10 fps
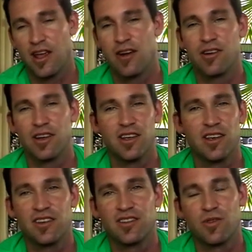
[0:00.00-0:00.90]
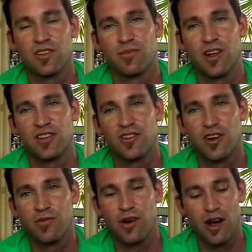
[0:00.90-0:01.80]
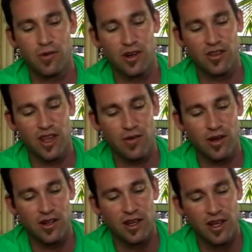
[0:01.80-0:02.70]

EX, there wasn't much notable artwork in that one.